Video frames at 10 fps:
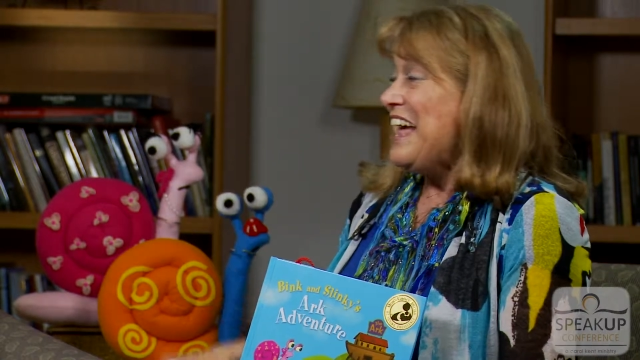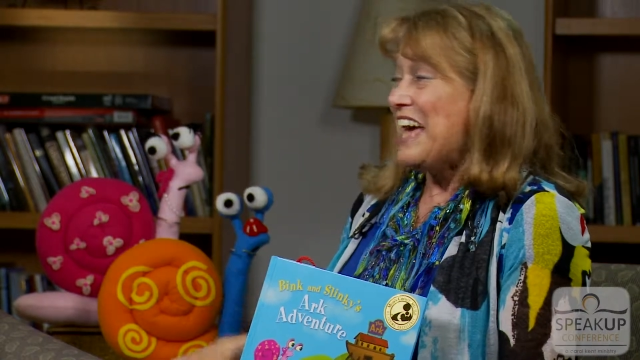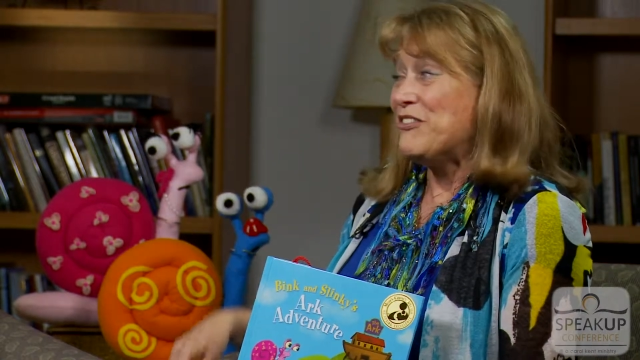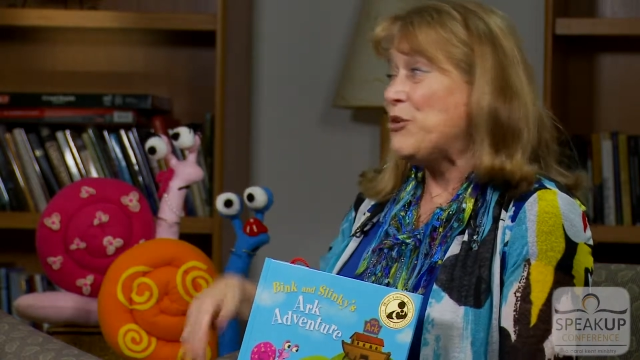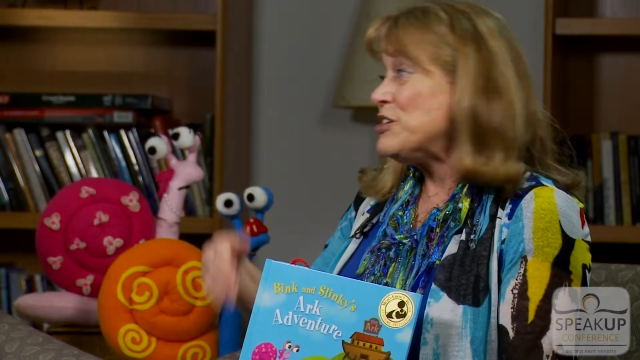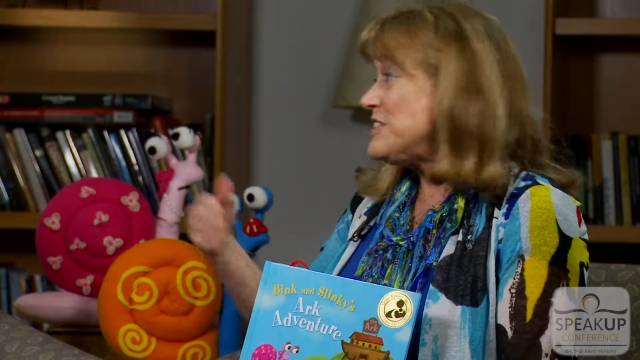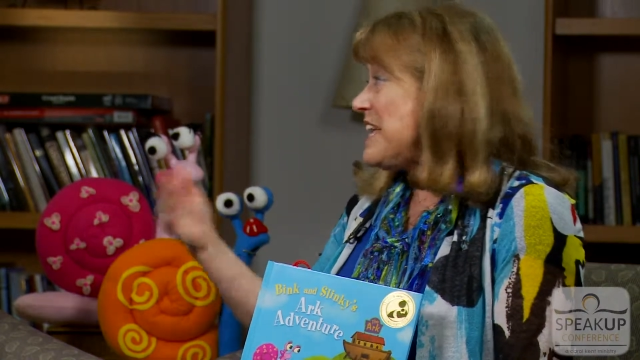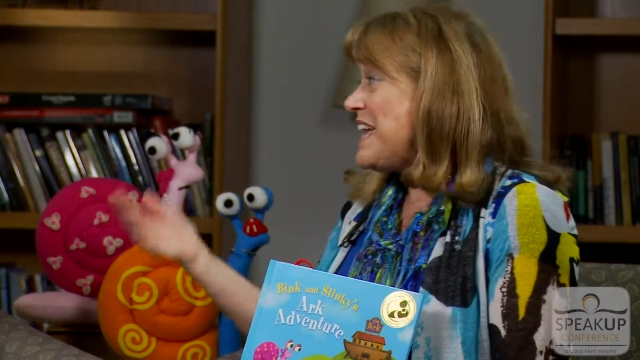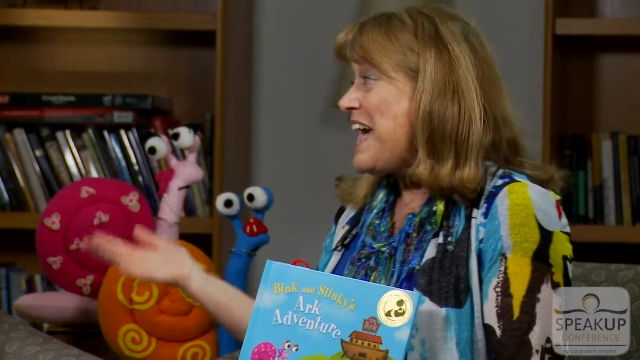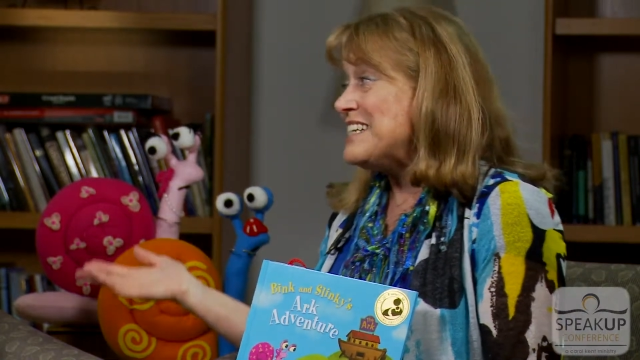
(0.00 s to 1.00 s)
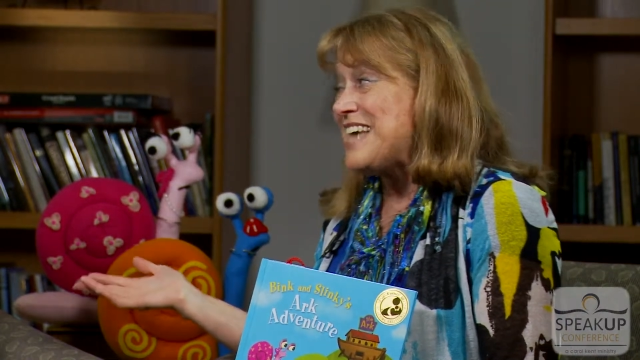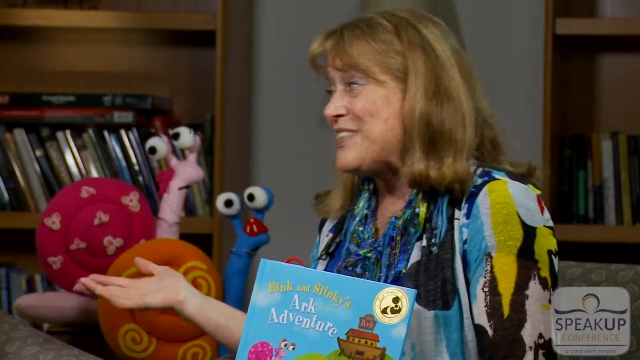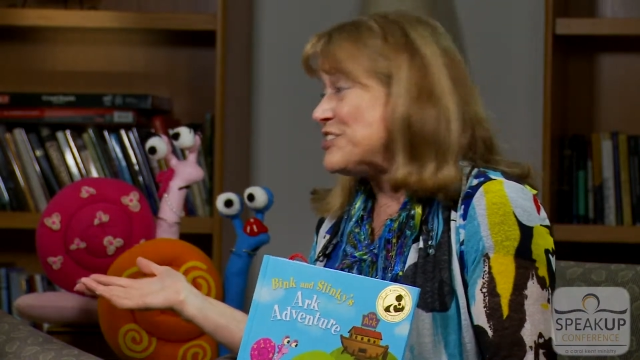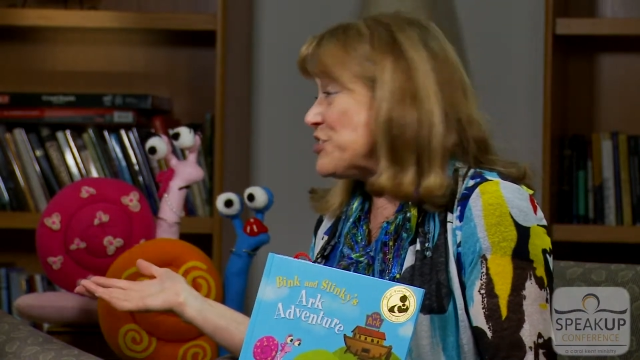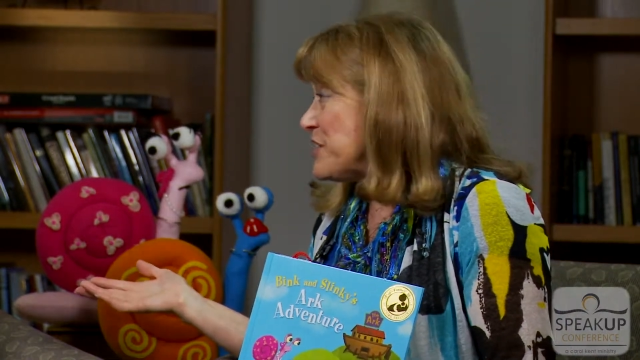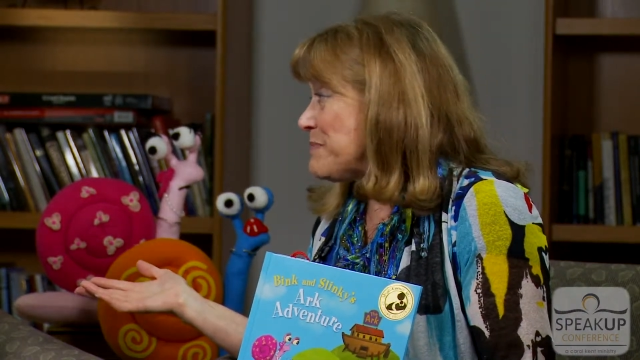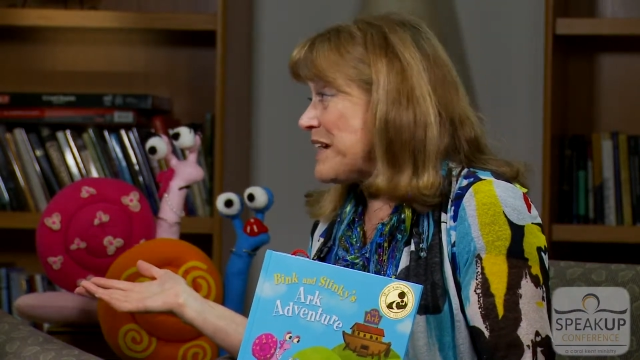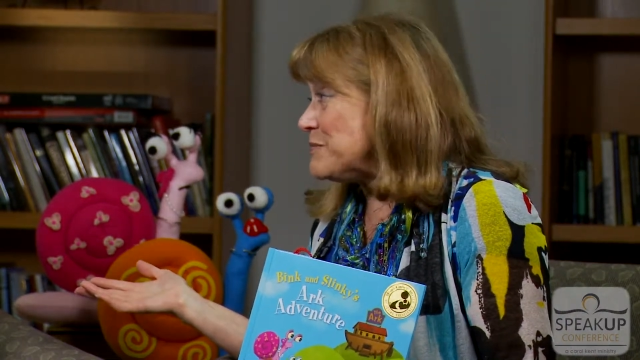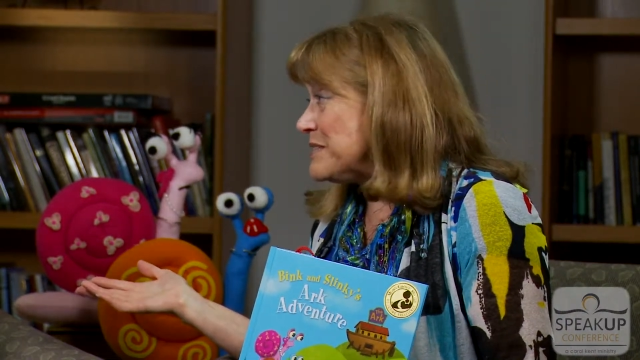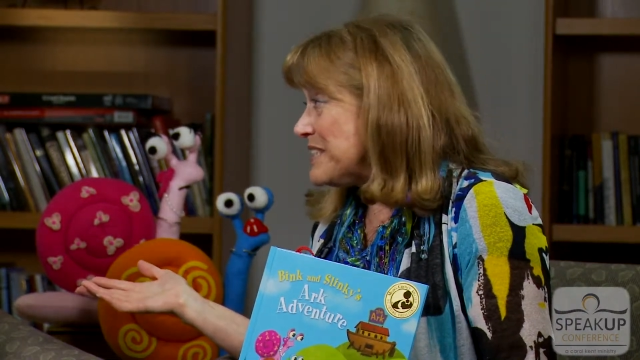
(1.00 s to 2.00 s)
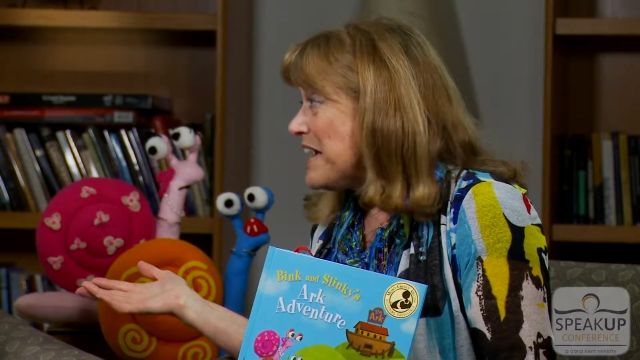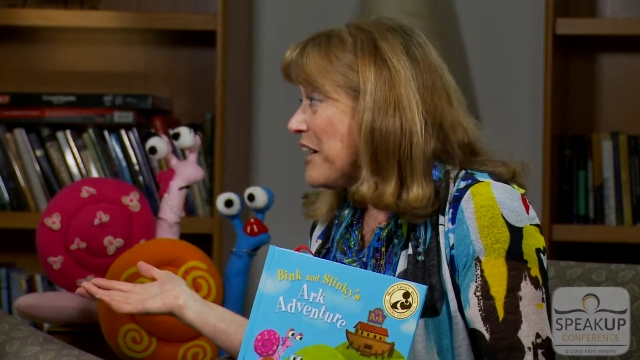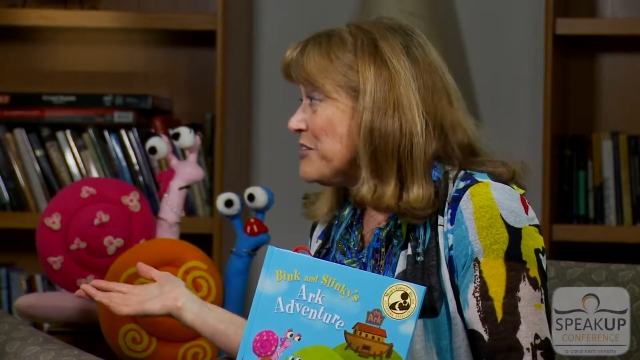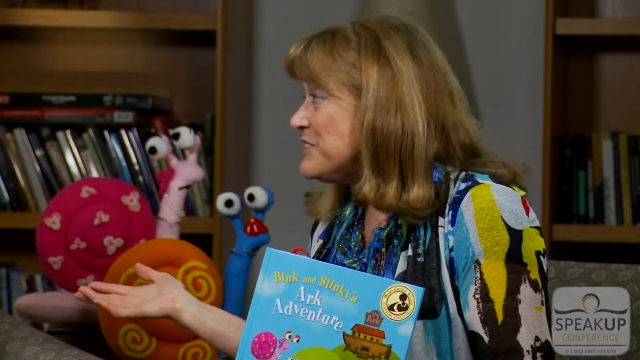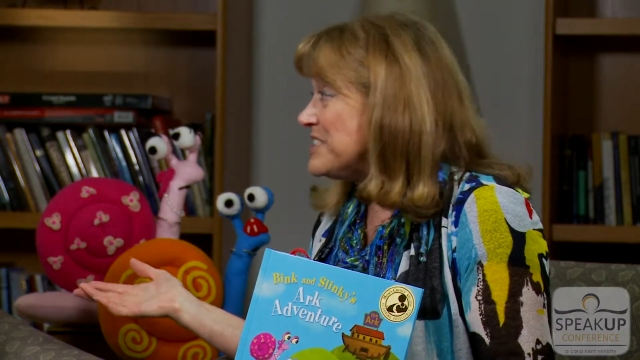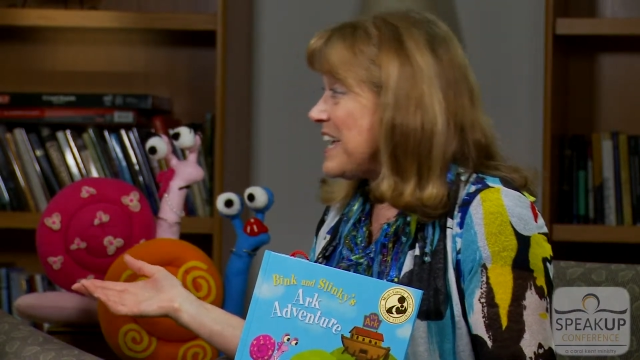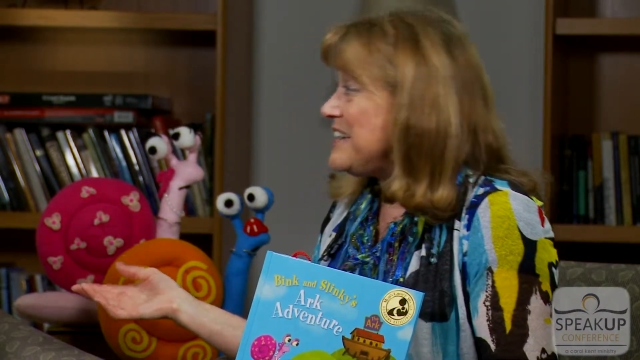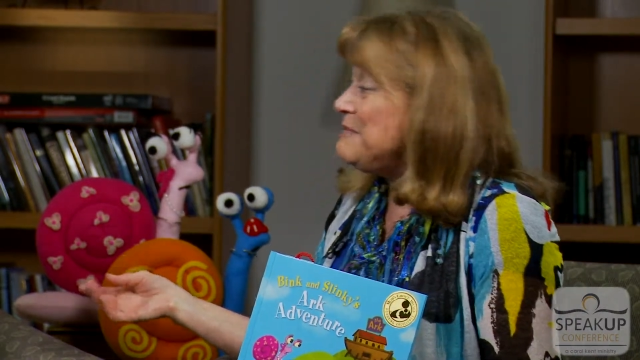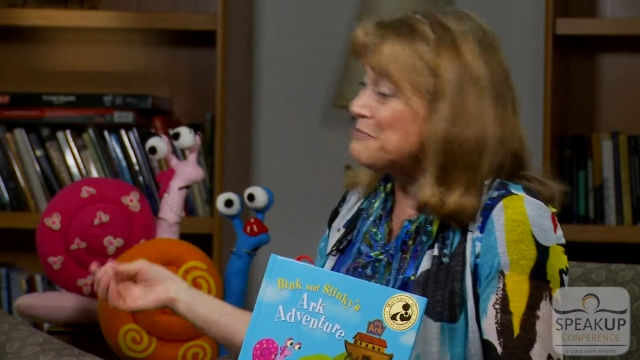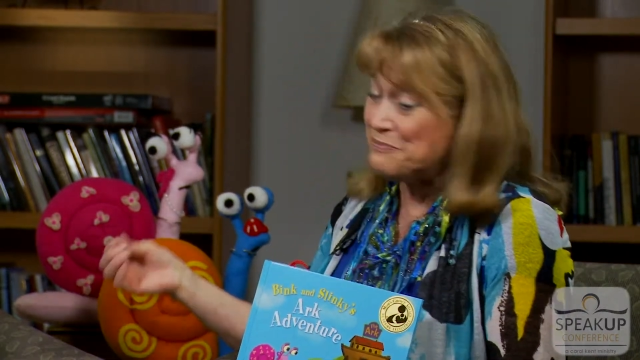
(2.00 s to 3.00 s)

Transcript: And of course, they can't take the journey by themselves. They